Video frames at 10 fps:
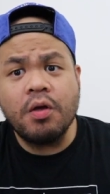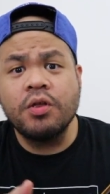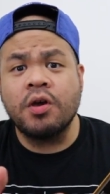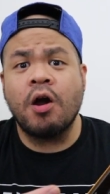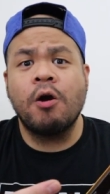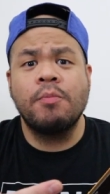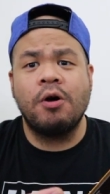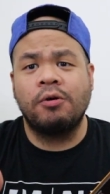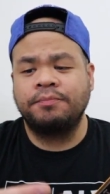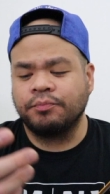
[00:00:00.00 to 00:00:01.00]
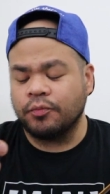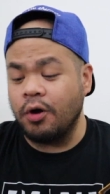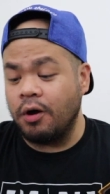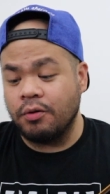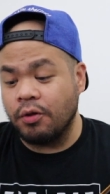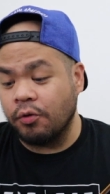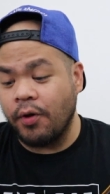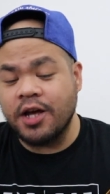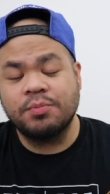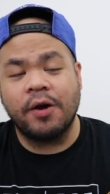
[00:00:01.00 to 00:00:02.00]
The caramel. No, the
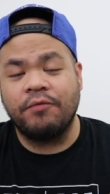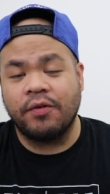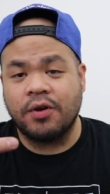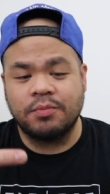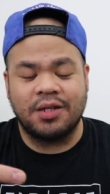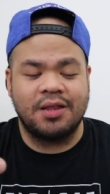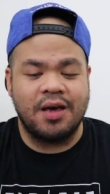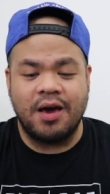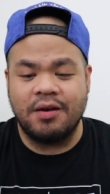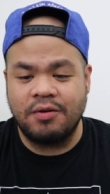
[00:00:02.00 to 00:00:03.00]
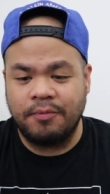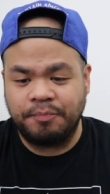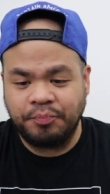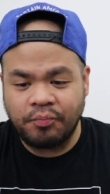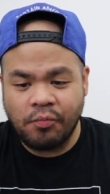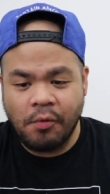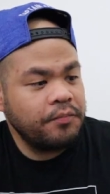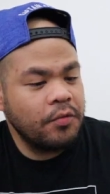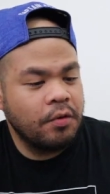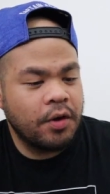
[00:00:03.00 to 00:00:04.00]
raspberry flavor comes at the end.
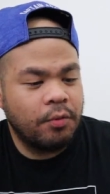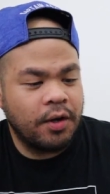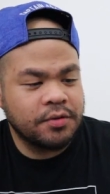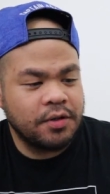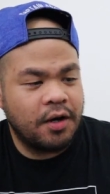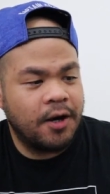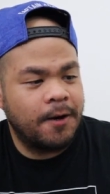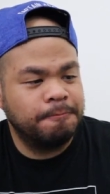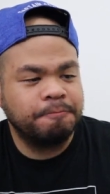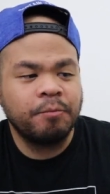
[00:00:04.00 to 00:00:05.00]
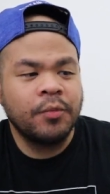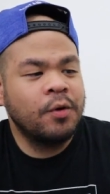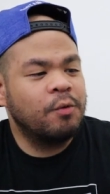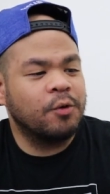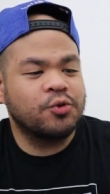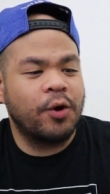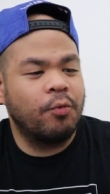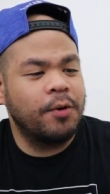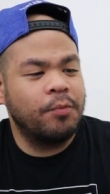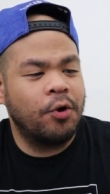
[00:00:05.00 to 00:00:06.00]
Okay, what else? We'll try
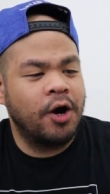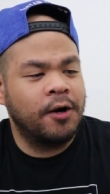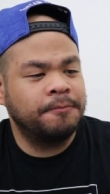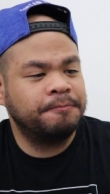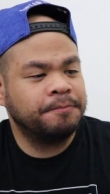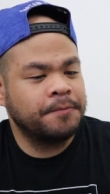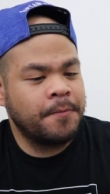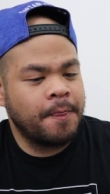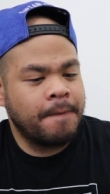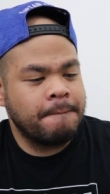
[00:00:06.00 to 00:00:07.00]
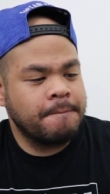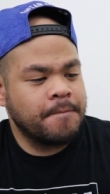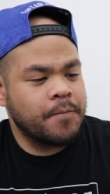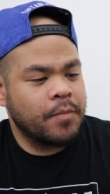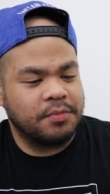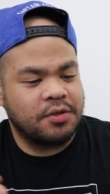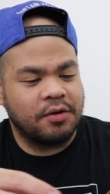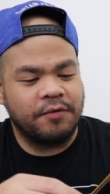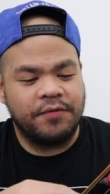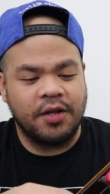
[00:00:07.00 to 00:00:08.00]
one more. I'm
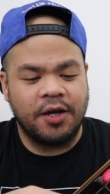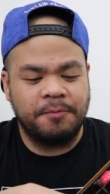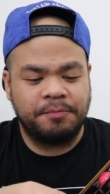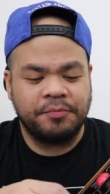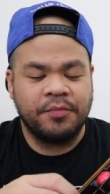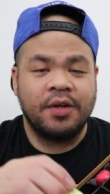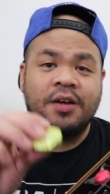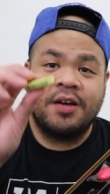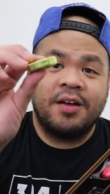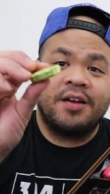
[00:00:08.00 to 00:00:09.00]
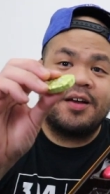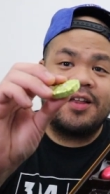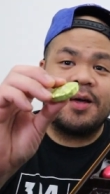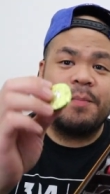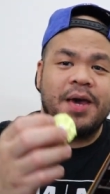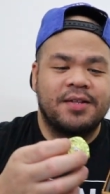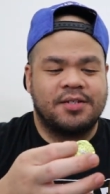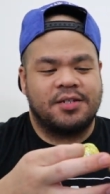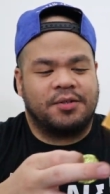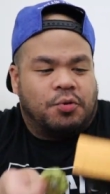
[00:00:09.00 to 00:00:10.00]
starting to feel it. The
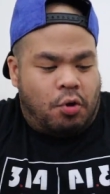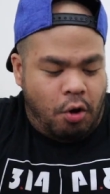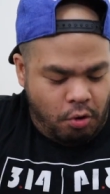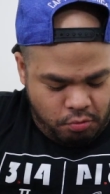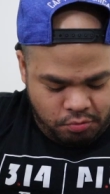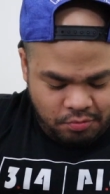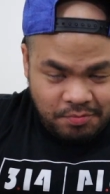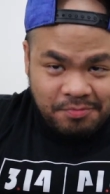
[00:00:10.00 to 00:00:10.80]
mint. Oh!